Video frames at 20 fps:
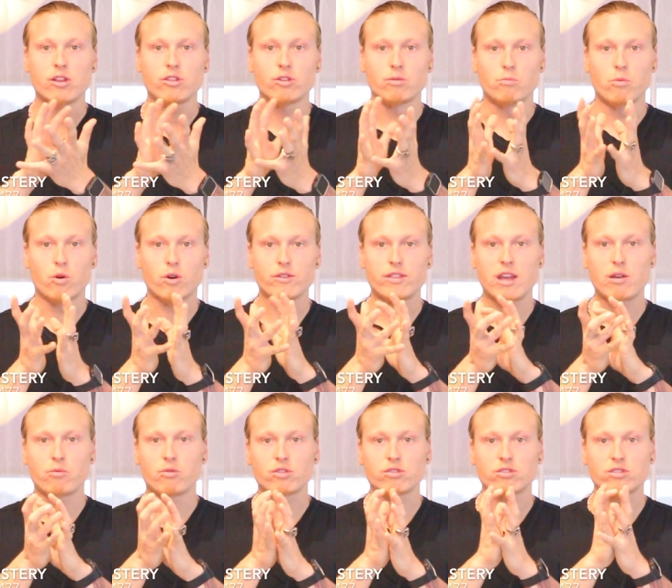the more
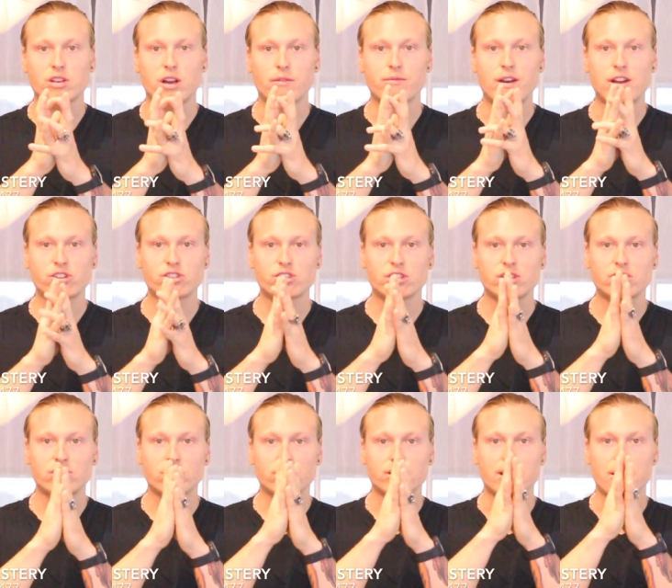they will eventually
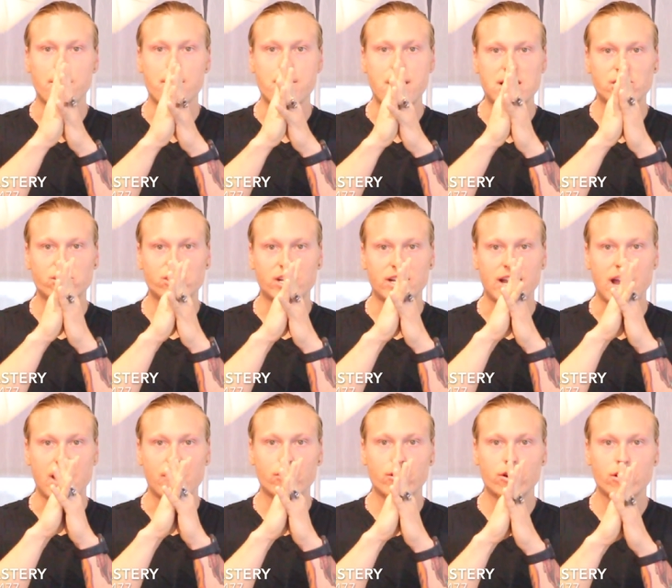start to mesh
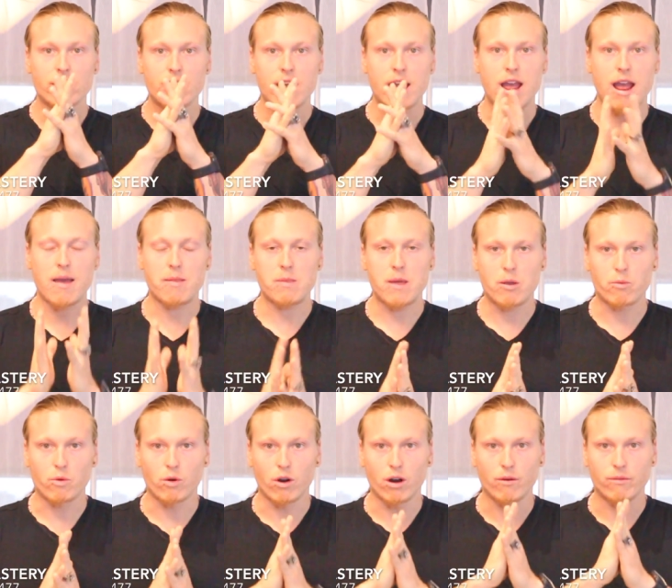together and they
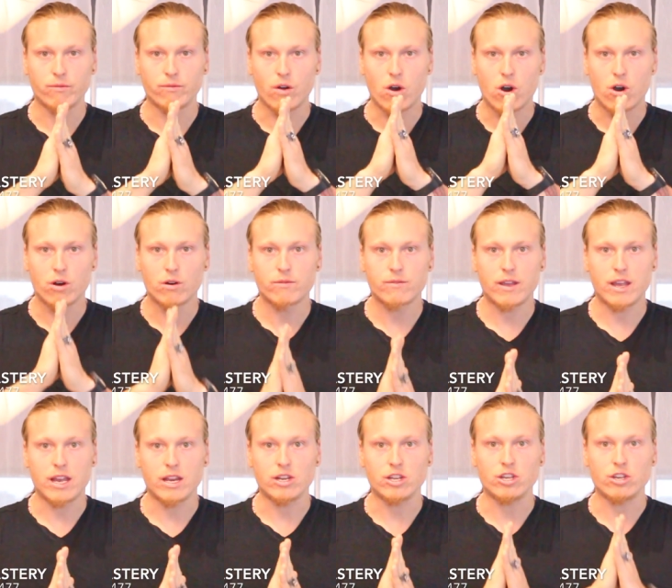will evolve
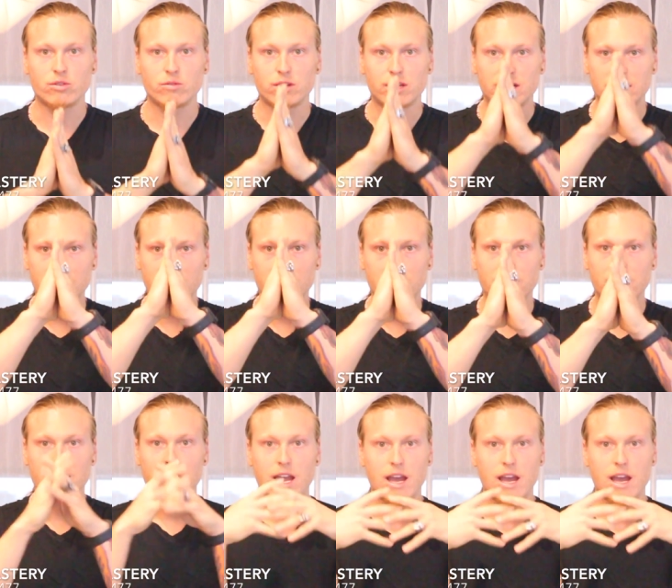in unity.